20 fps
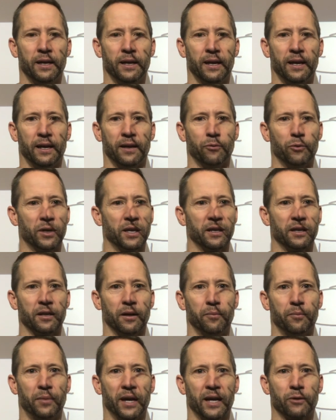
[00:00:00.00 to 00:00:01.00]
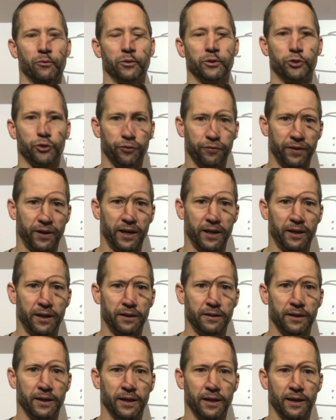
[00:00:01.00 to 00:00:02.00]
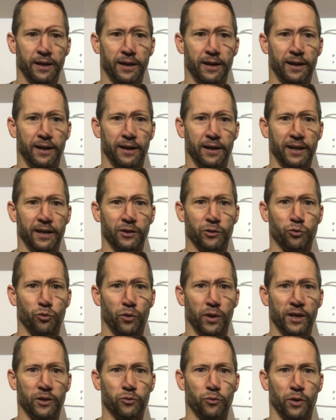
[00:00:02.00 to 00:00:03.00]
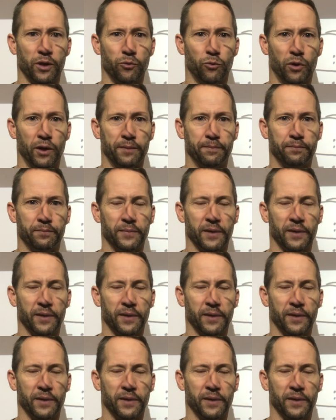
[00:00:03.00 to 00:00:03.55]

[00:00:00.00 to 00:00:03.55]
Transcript: and we can come back rejuvenated in 2021.